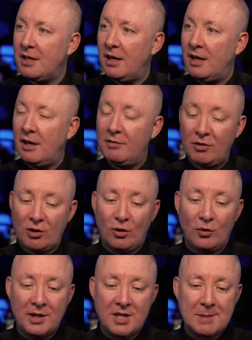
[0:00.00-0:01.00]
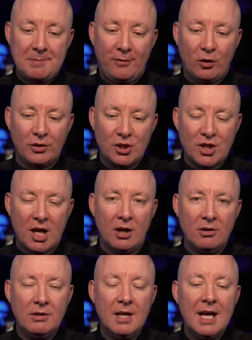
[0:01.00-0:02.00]
recorded just before the
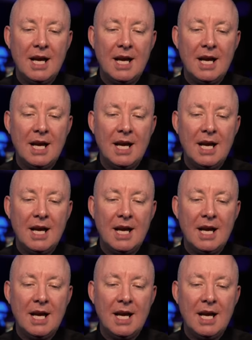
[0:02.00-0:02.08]
show